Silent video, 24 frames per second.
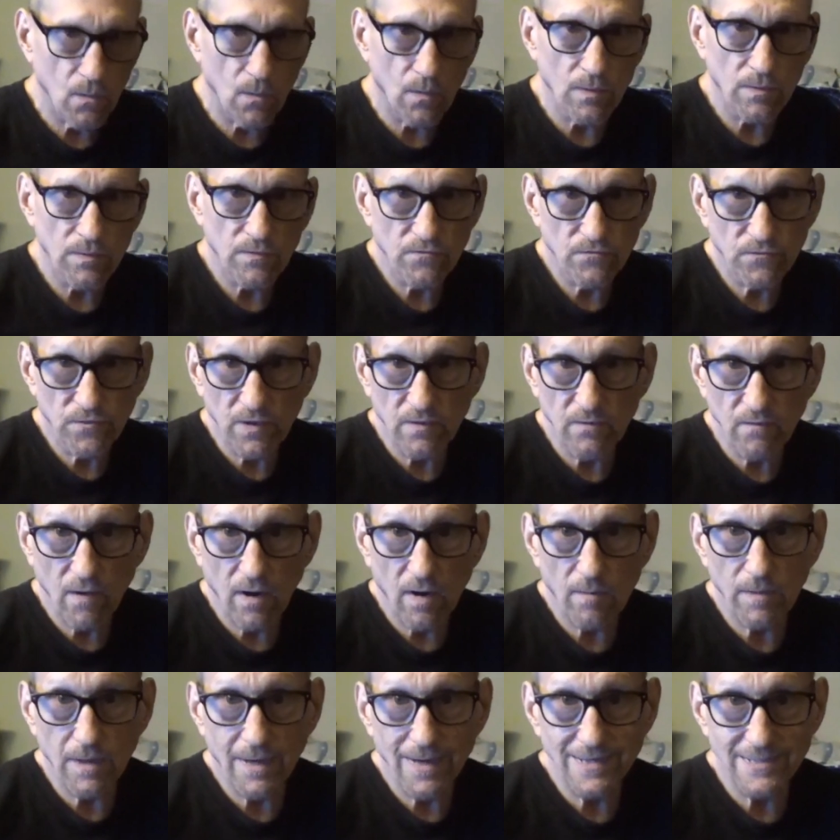instead of
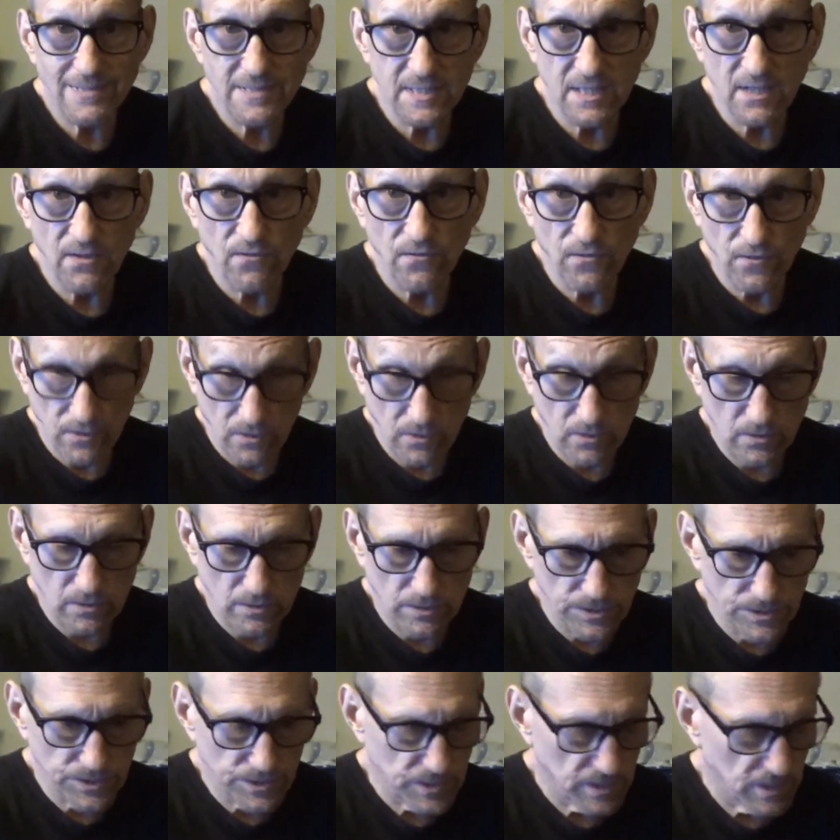harmonizing in
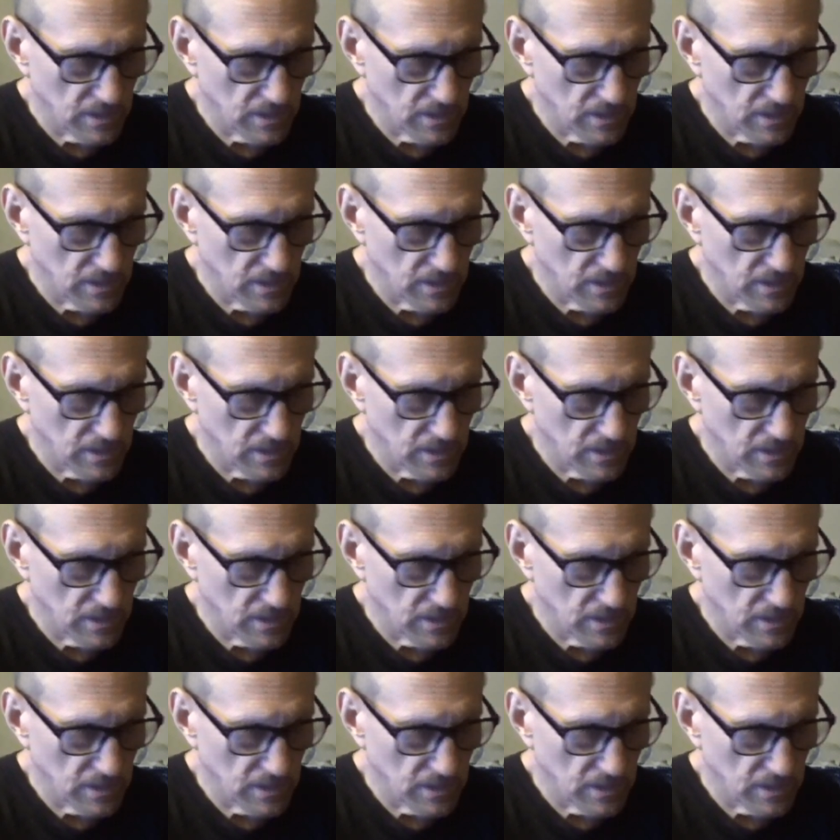thirds.